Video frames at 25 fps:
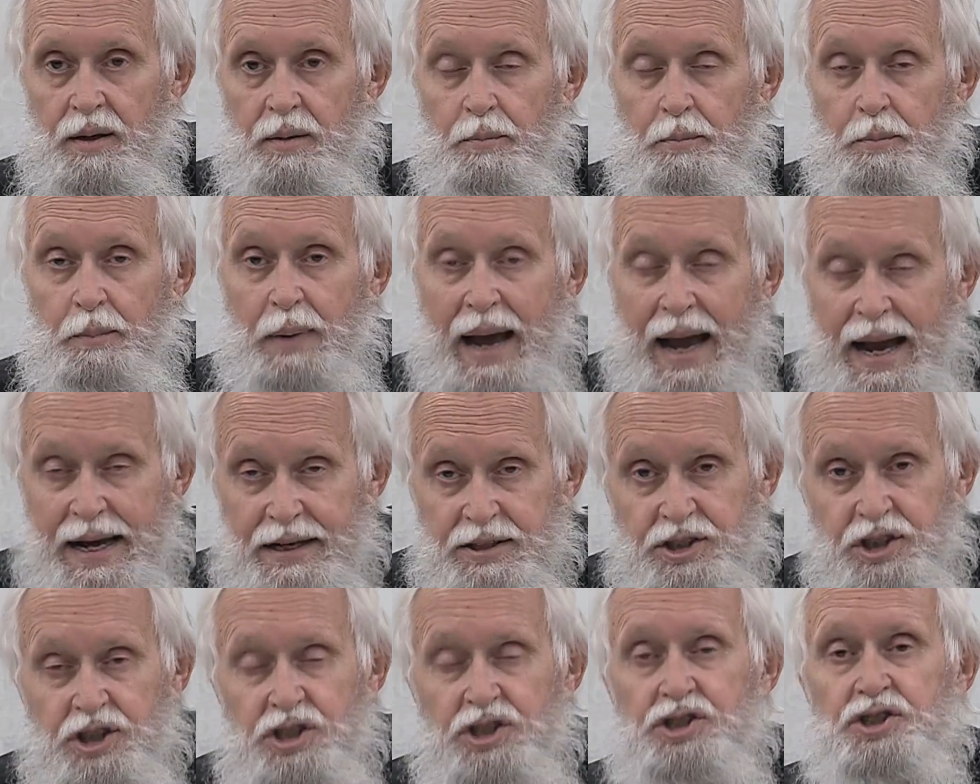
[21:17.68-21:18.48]

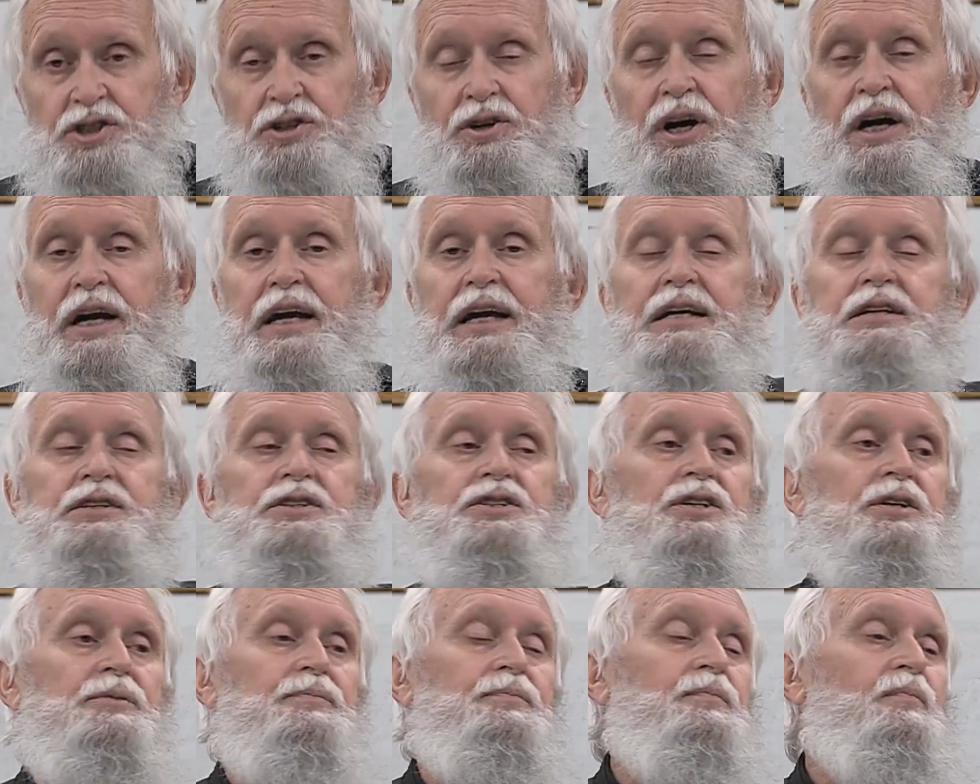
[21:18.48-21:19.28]

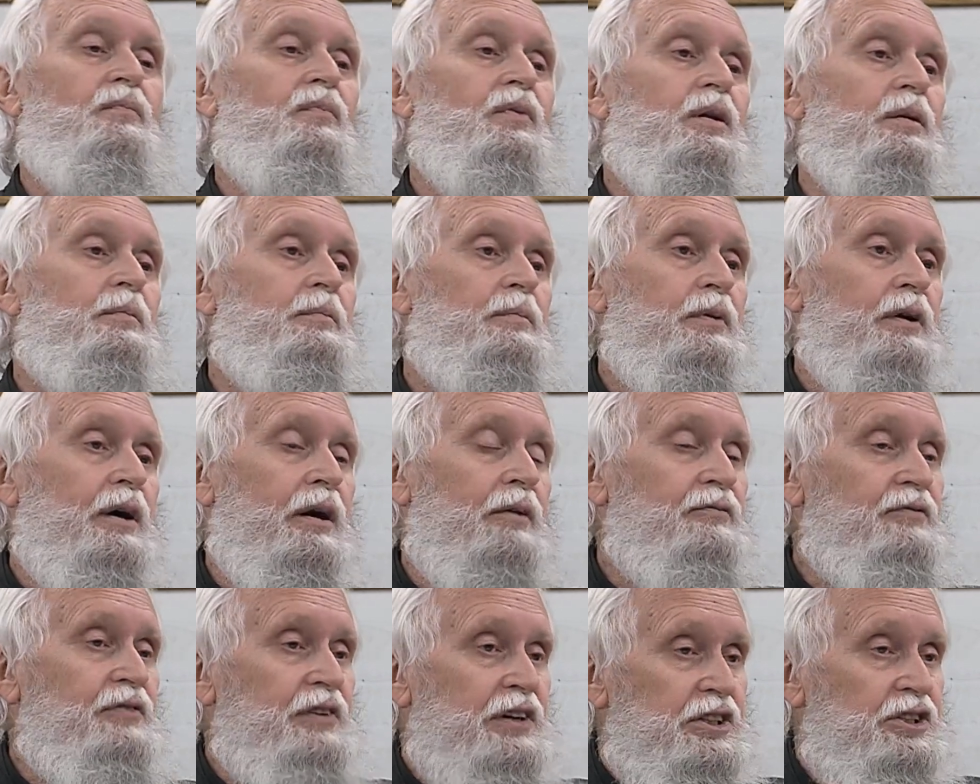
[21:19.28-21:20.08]
Magistrates,
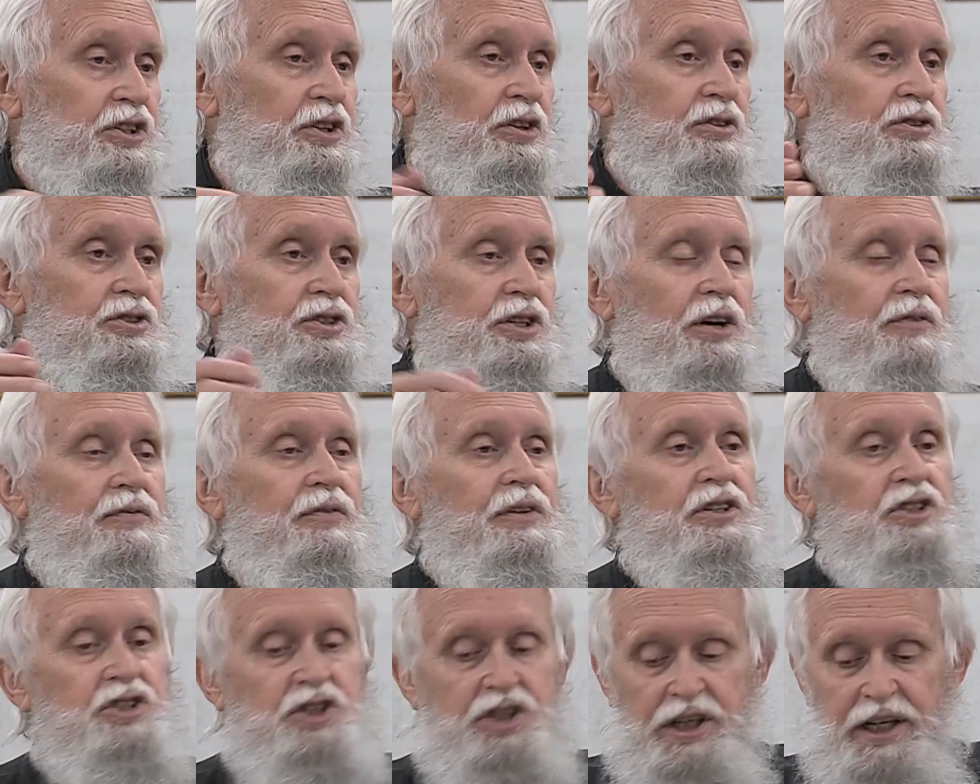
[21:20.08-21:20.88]
officials of
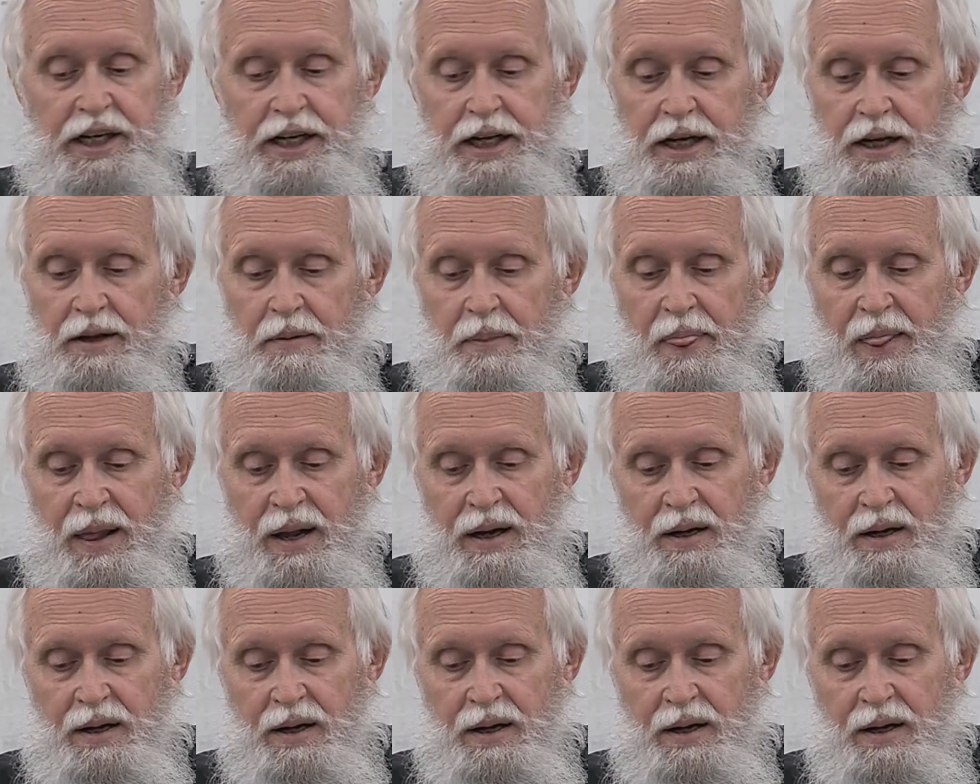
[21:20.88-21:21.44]
the city,